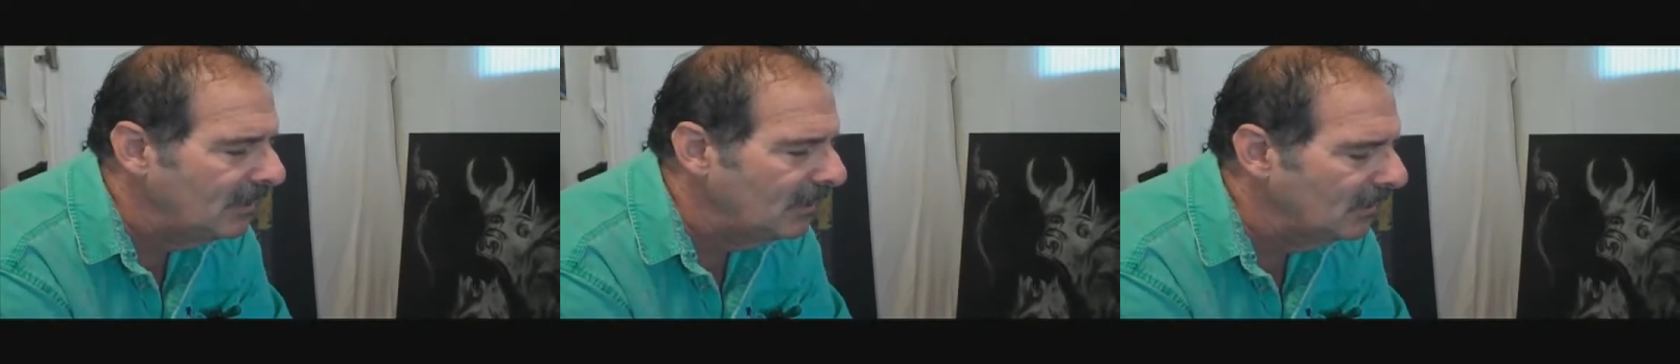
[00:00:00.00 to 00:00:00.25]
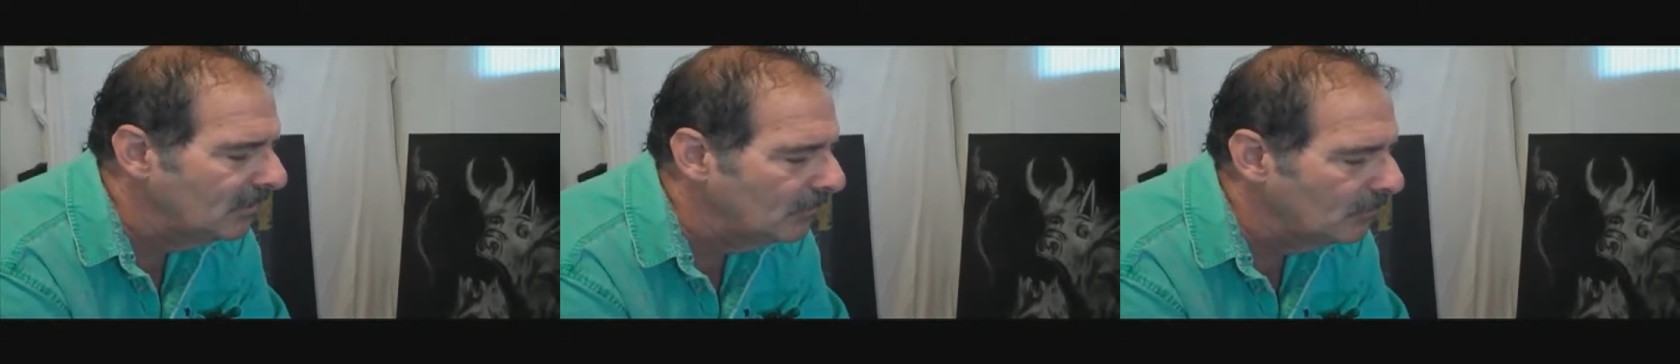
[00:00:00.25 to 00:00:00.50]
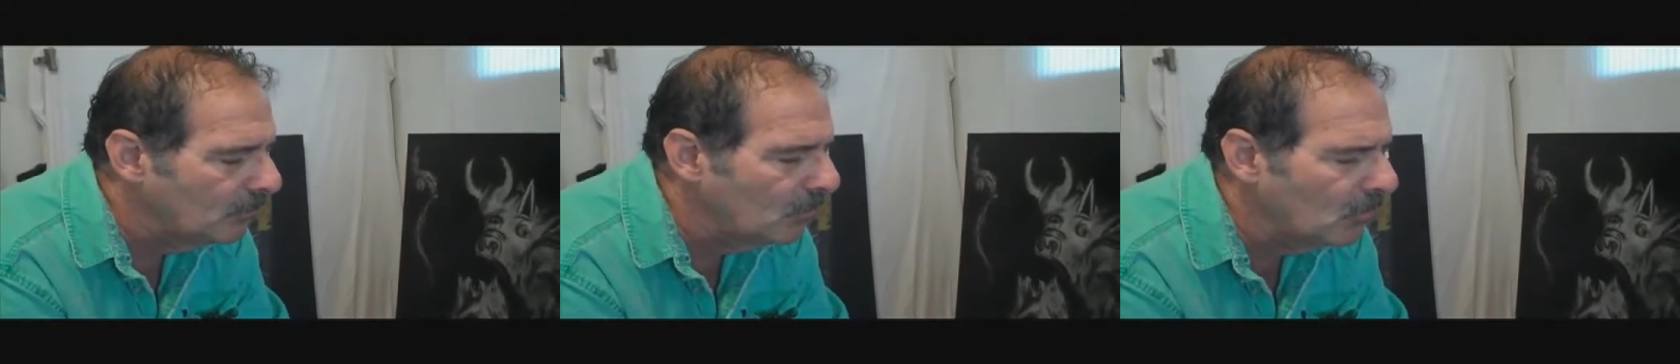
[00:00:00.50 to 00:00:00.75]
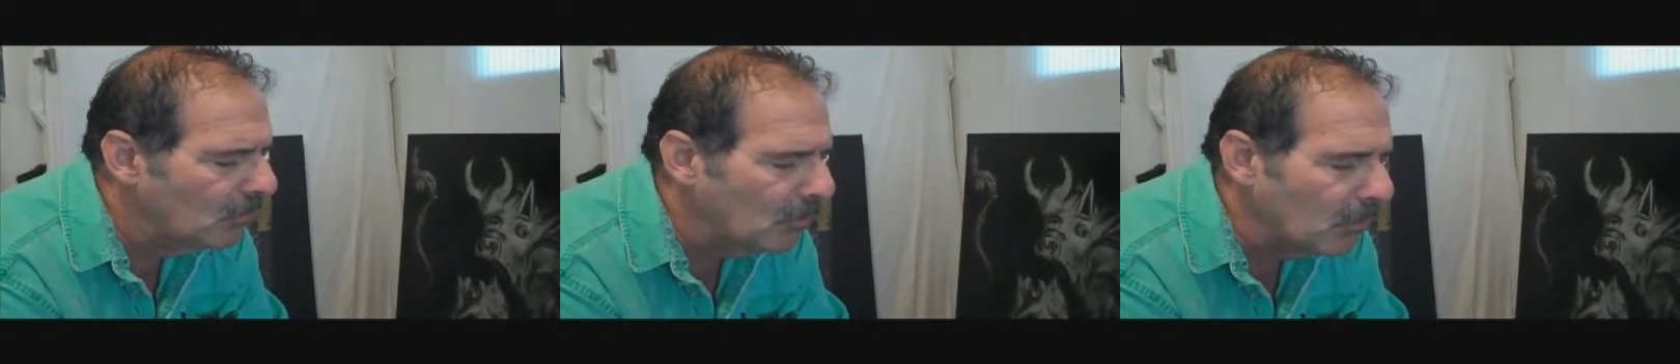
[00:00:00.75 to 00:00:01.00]
a little
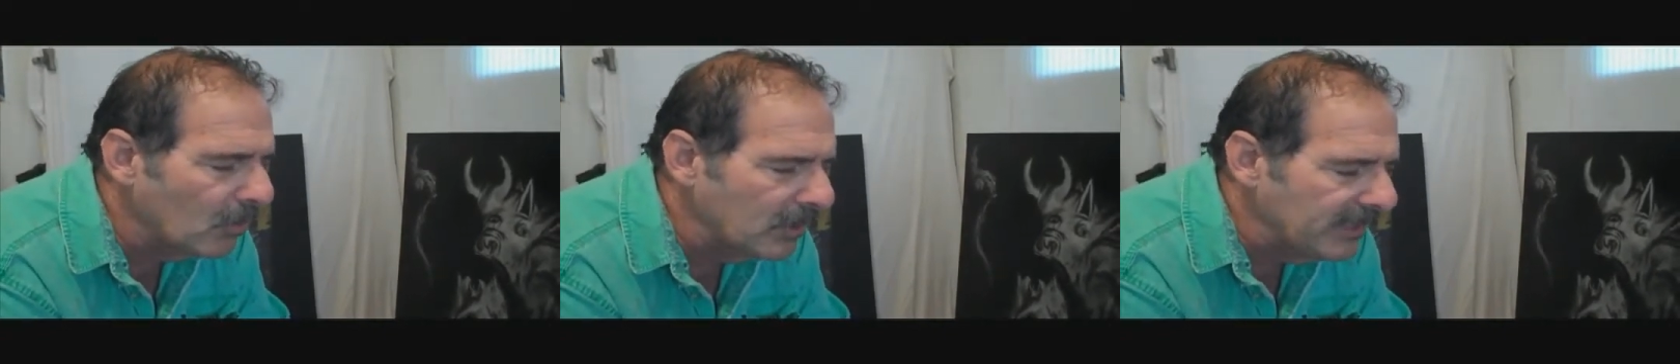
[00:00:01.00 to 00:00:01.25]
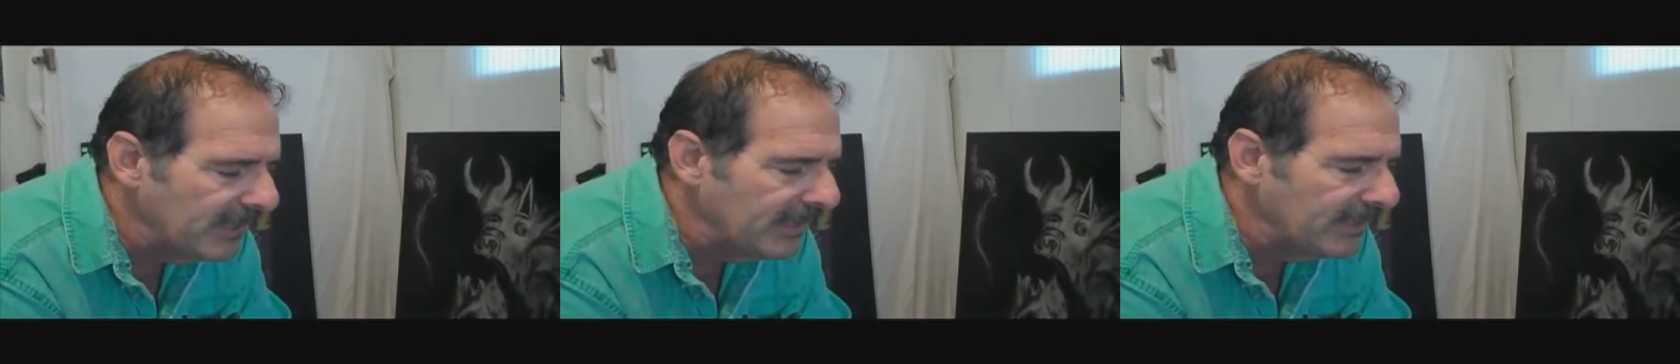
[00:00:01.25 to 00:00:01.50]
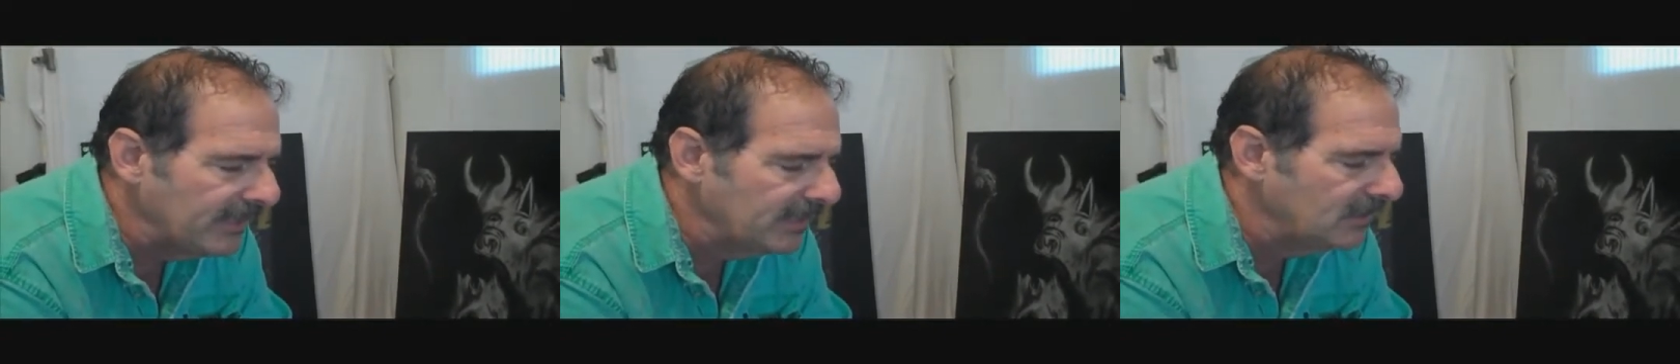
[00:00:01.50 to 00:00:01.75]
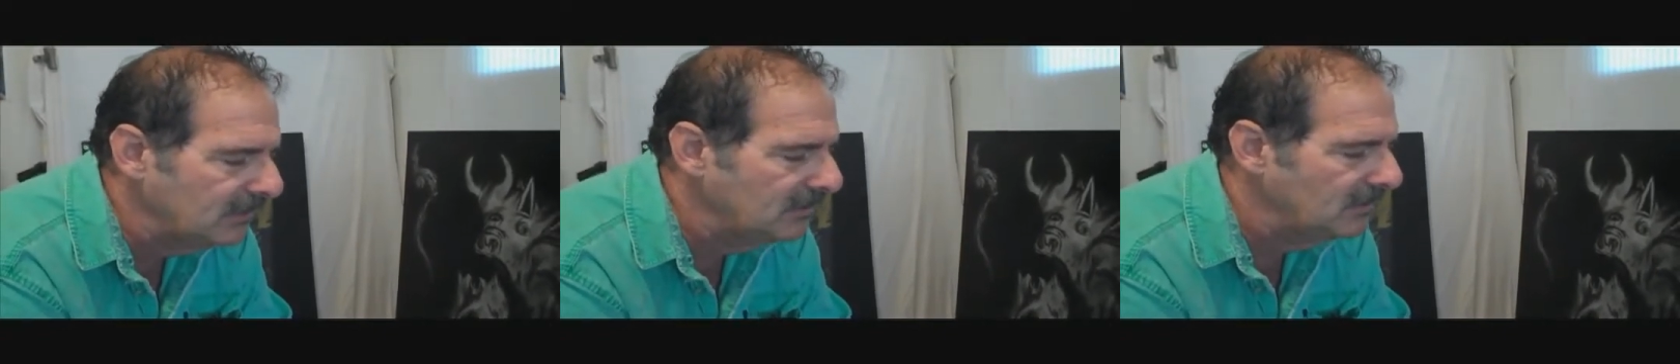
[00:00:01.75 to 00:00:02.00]
more
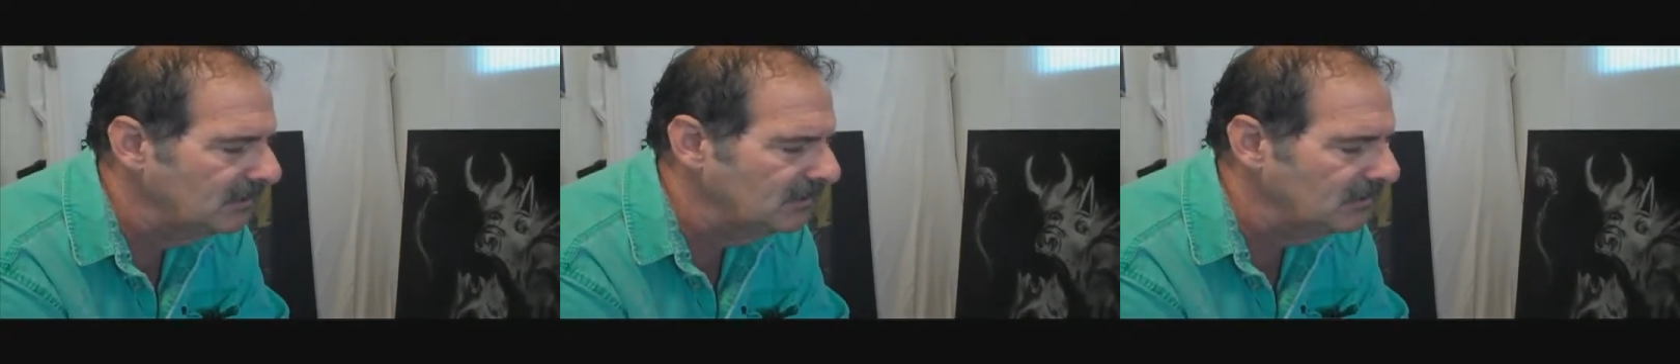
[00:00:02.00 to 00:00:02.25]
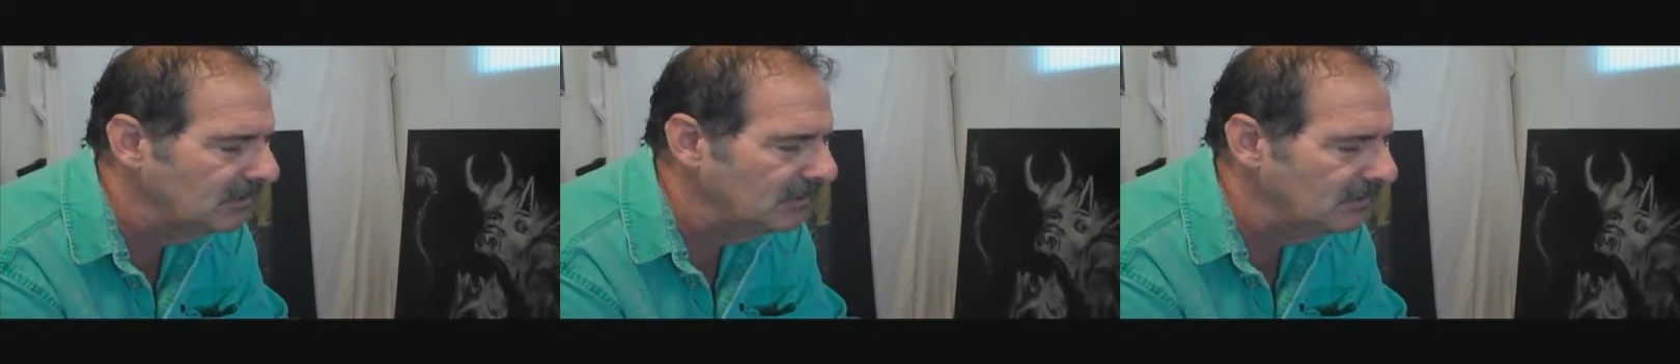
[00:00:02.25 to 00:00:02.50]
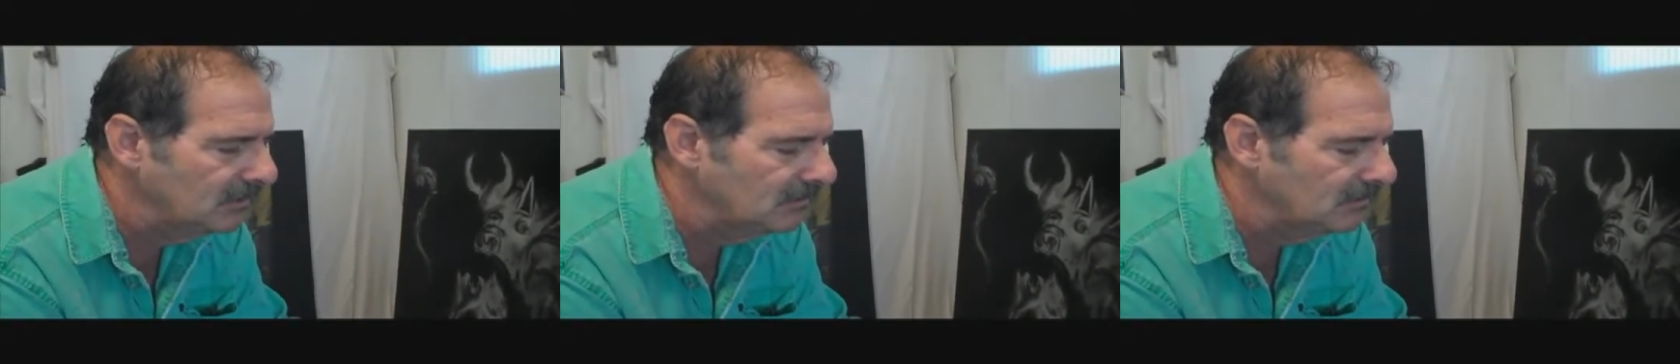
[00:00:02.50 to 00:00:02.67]
organic, a little